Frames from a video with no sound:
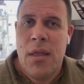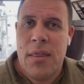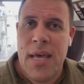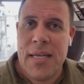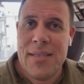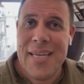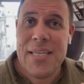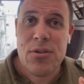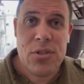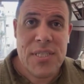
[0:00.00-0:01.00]
That
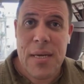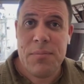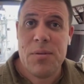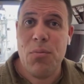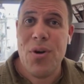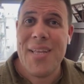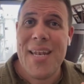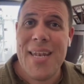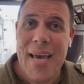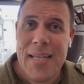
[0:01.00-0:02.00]
intercepts more than
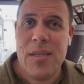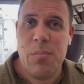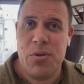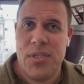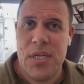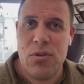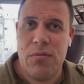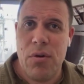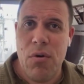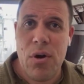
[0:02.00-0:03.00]
90% of
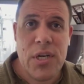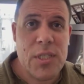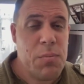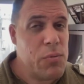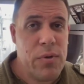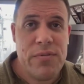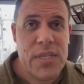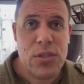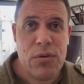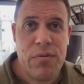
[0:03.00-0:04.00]
the rockets, but we've
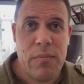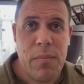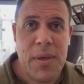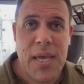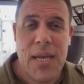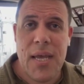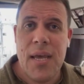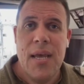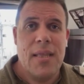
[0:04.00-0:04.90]
said so from the beginning,